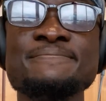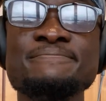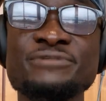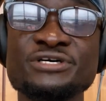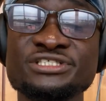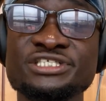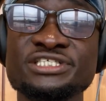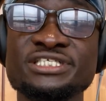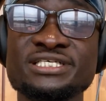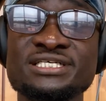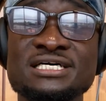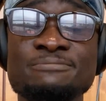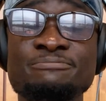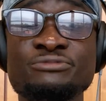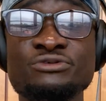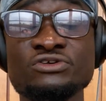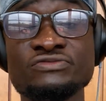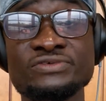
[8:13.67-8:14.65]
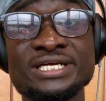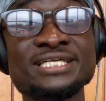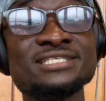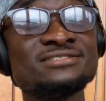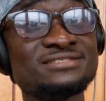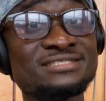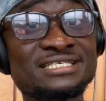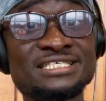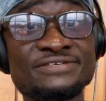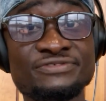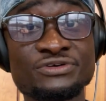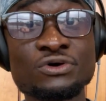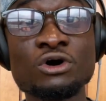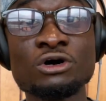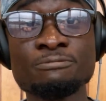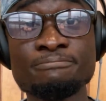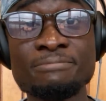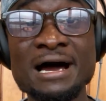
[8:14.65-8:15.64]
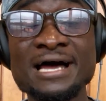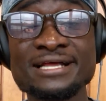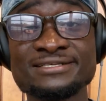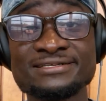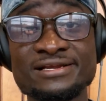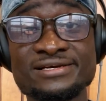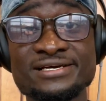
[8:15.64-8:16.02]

petition approved, and this is the difficult part,